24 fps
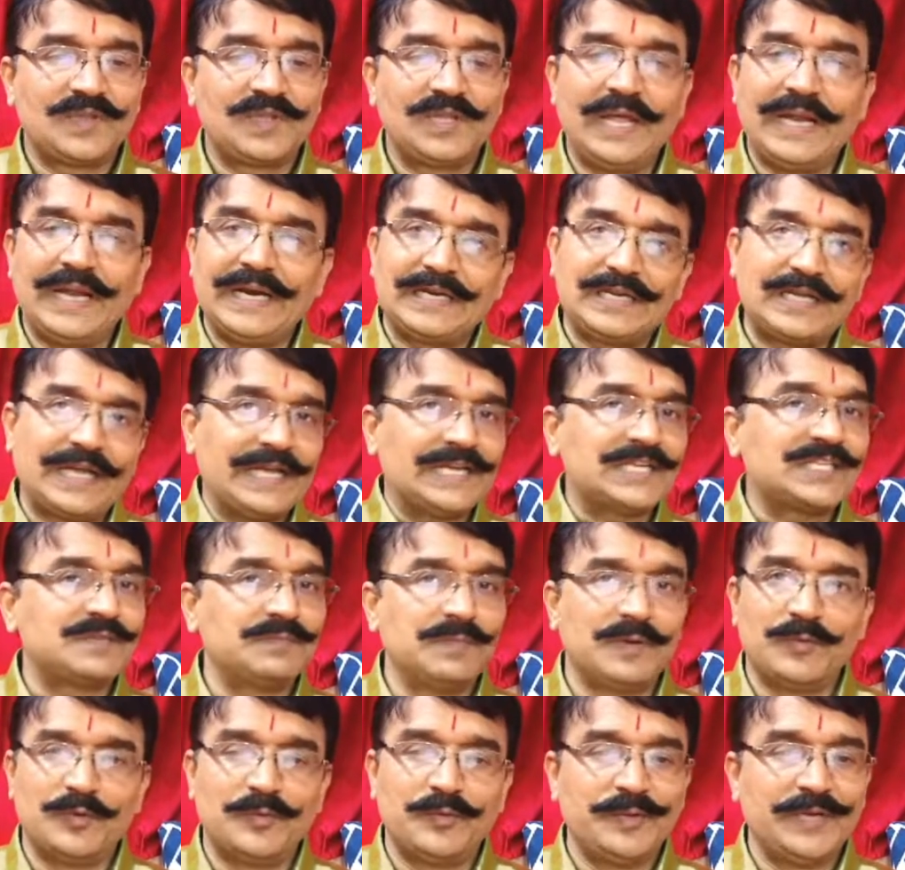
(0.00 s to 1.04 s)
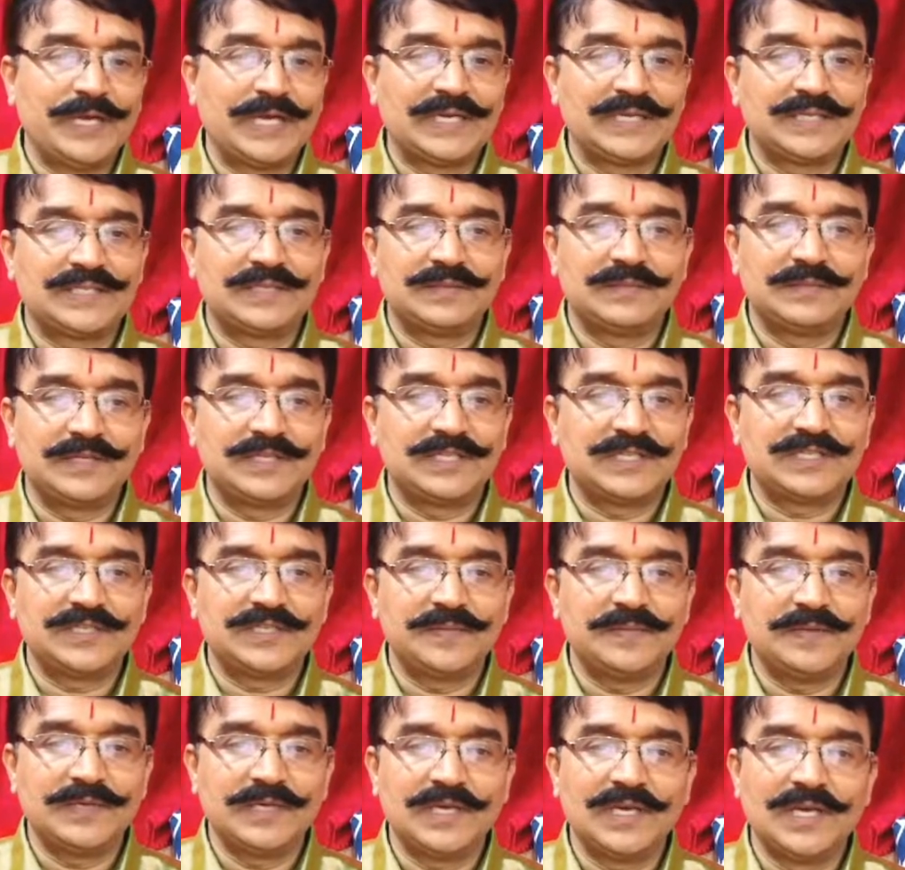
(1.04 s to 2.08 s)
That cash memo we are
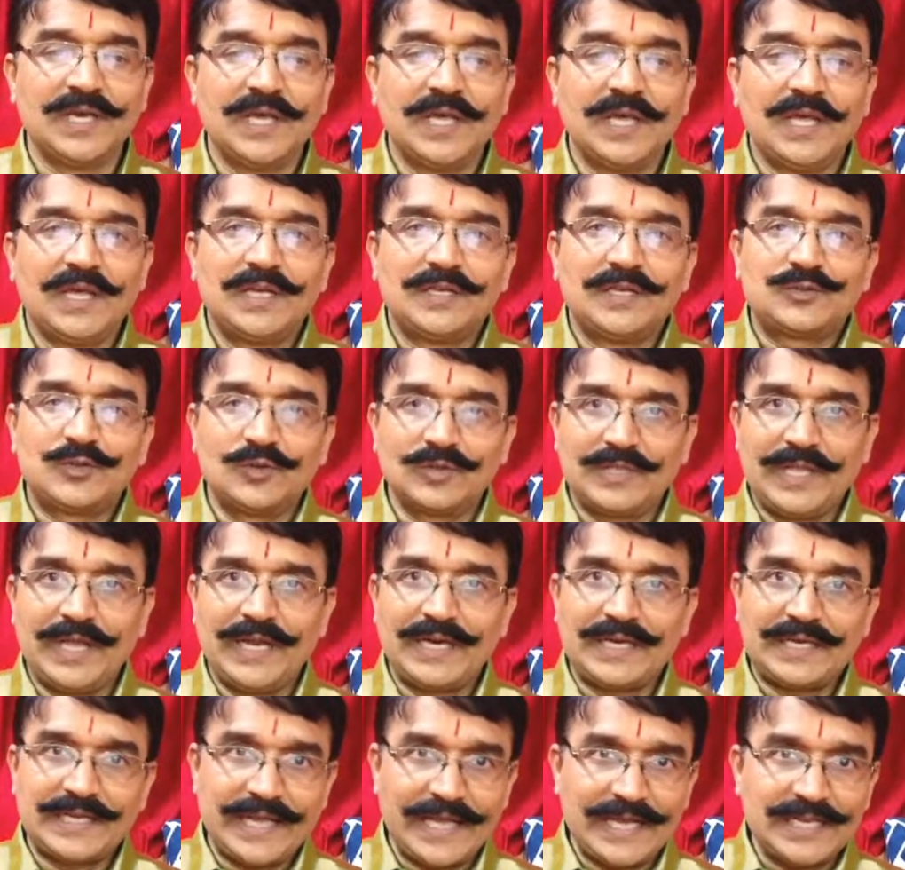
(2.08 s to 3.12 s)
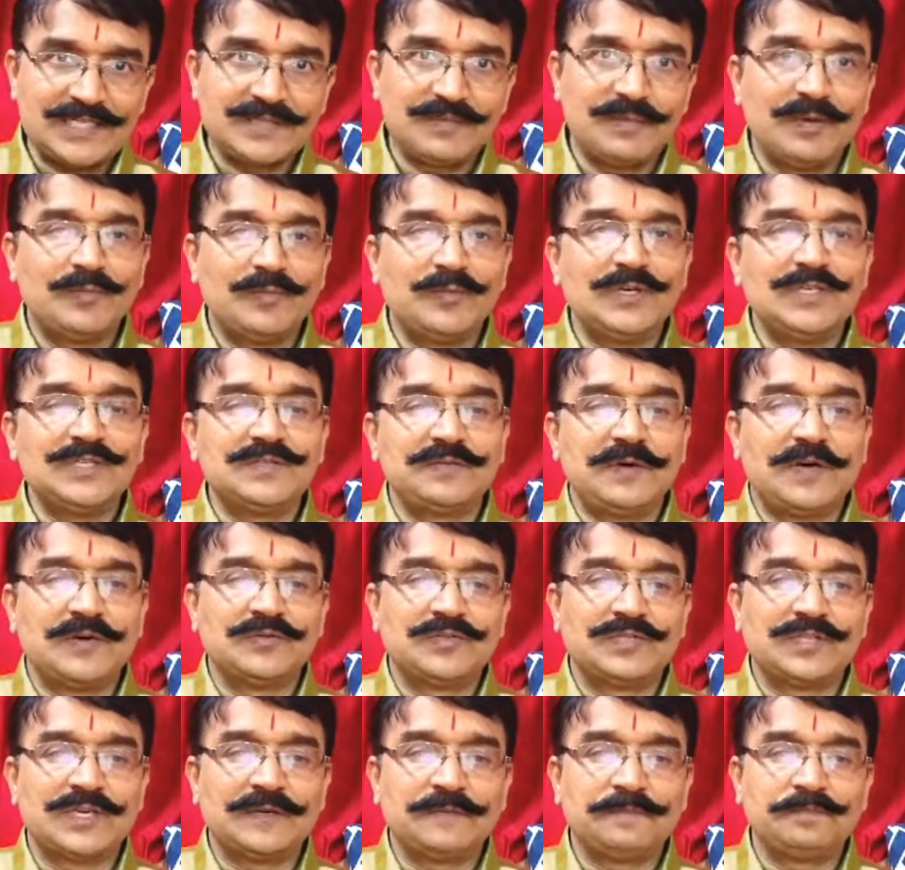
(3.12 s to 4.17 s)
receiving. So that cash memo is
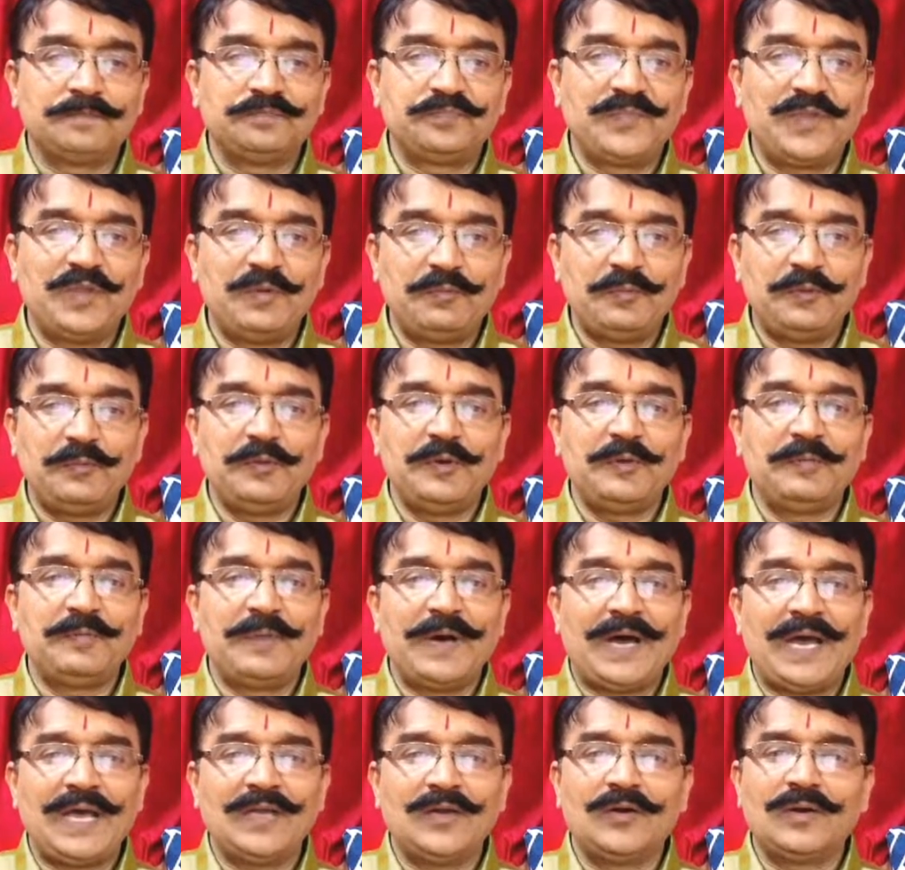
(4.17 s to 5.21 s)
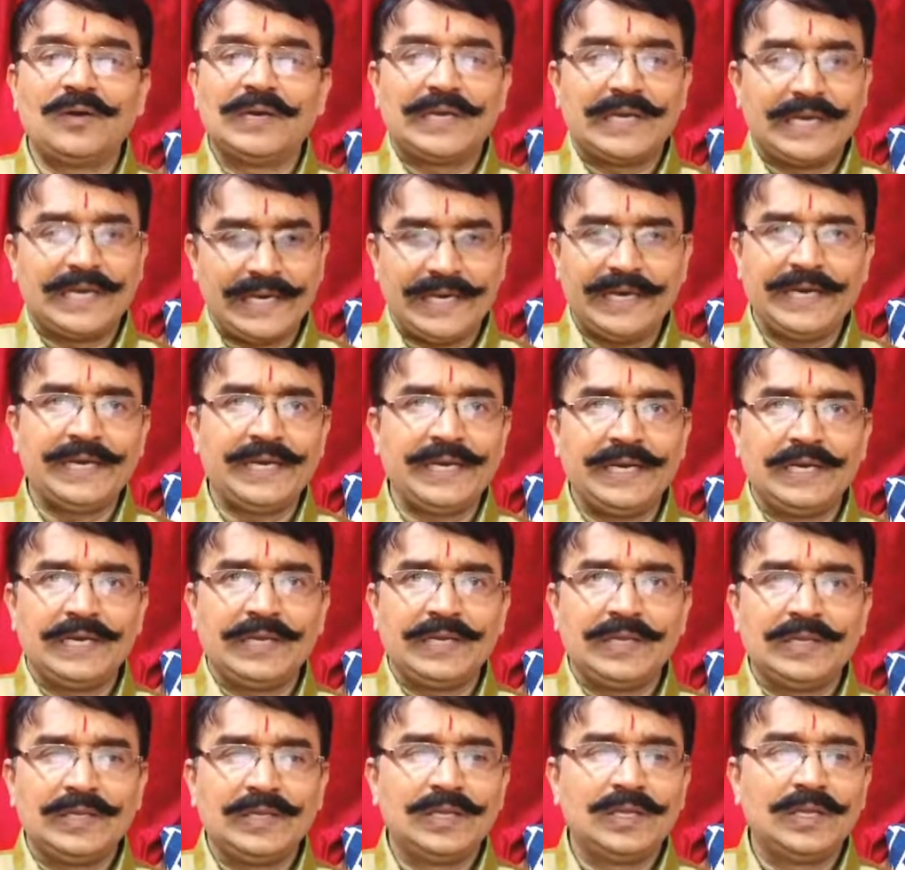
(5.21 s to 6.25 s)
voucher. If we buy on credit,
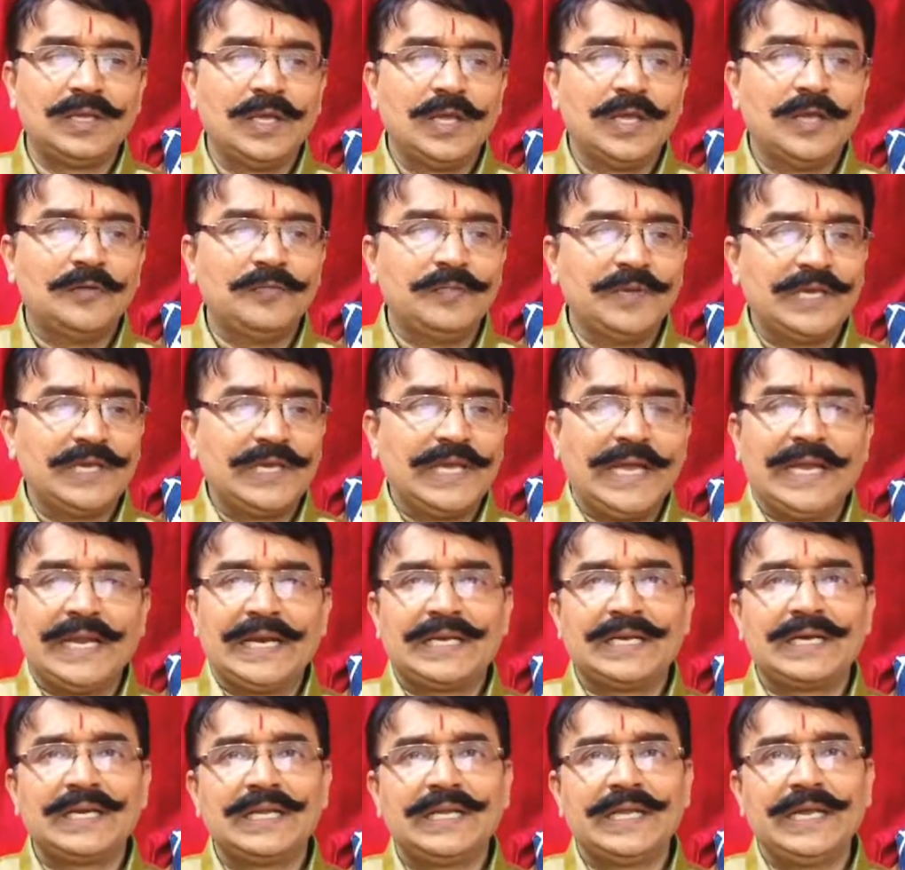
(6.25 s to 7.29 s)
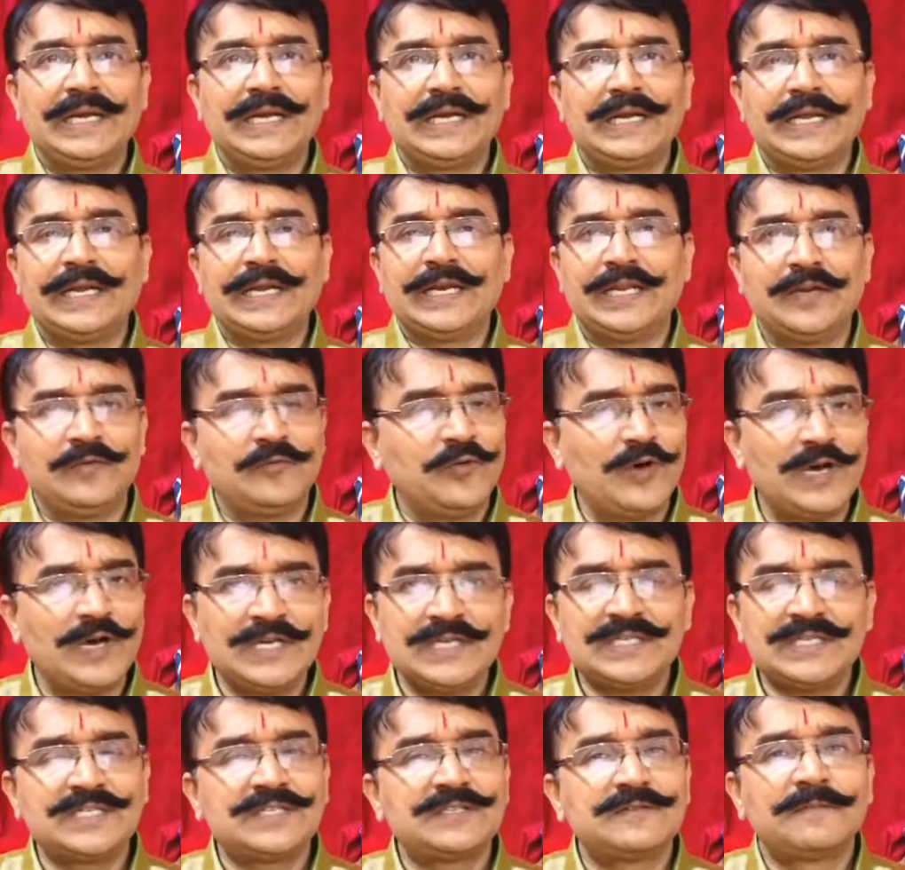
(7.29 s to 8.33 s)
we get an
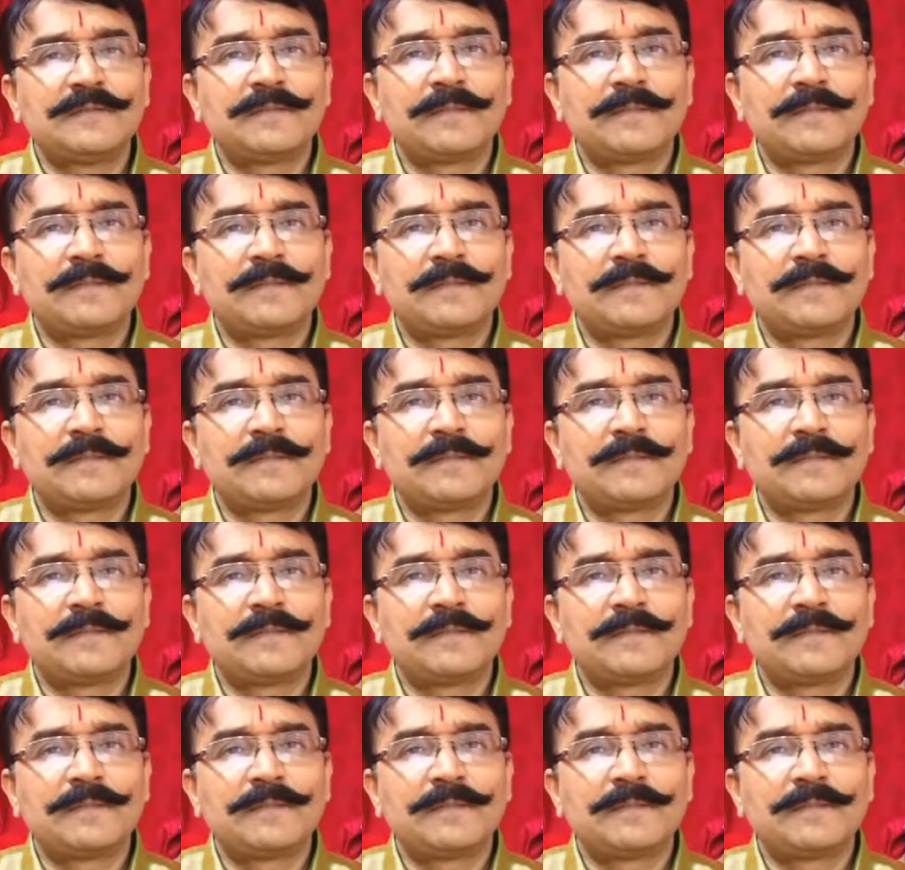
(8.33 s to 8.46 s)
invoice.